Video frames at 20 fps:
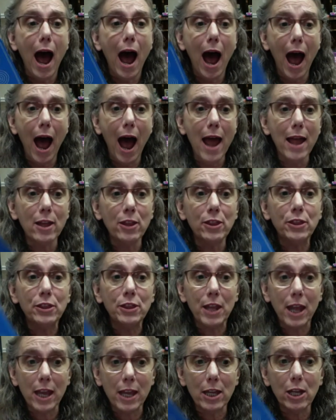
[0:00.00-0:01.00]
I
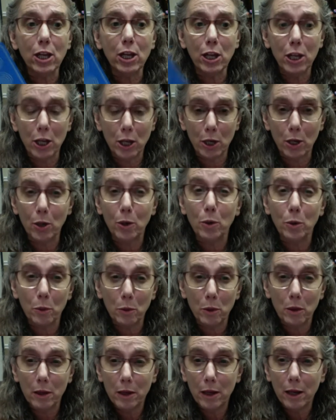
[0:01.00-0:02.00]
think you